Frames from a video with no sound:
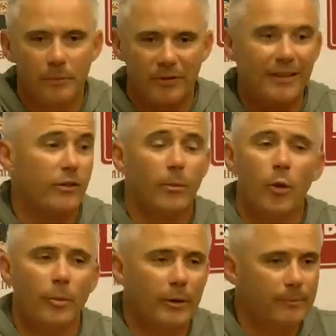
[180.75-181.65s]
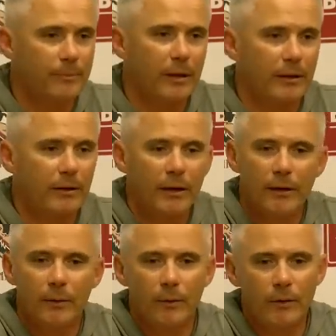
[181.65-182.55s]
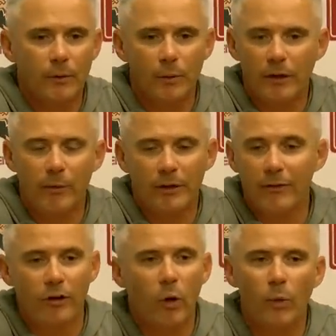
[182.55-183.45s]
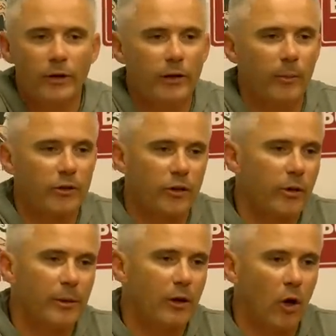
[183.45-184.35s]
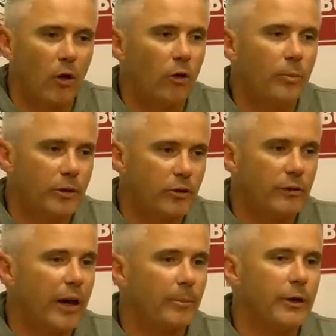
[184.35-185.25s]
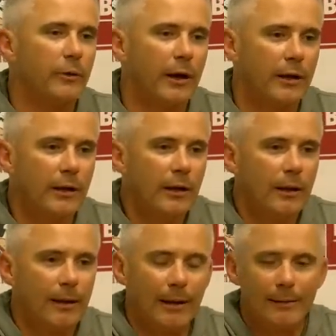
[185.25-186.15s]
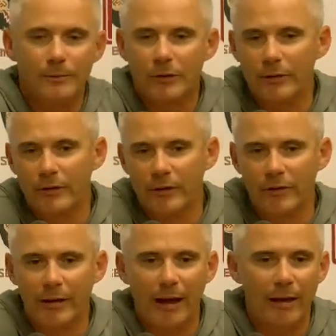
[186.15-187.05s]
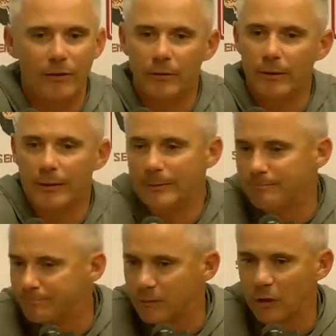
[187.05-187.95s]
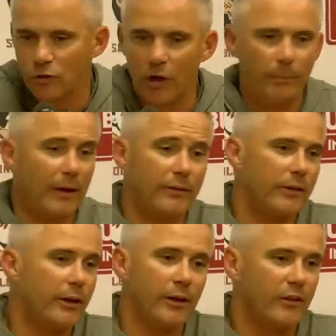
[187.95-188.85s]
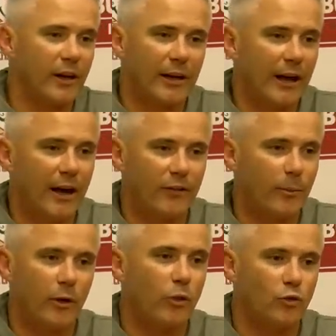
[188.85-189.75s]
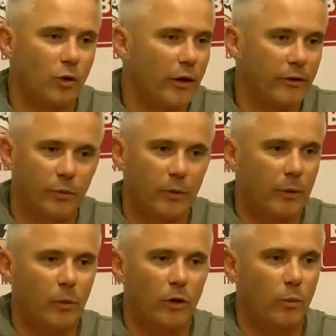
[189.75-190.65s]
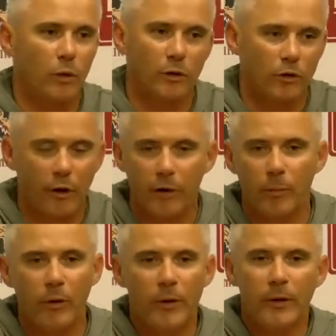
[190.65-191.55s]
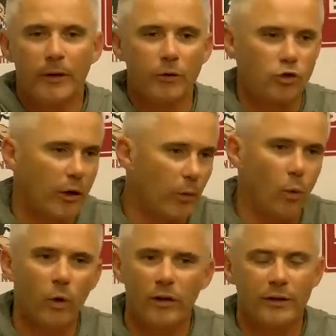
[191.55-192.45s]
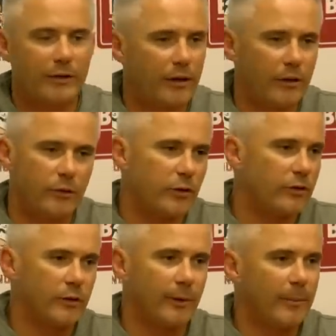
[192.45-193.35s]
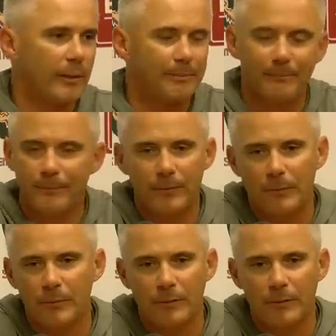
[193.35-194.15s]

seize the moment, and we, tell them you never know when your number's going to be called, but you got to be ready. And to, to see guys. Uh, you know Trey Benson there in the second half. Some of those runs were, were, were, incredible. You know Trey Ward continues just I mean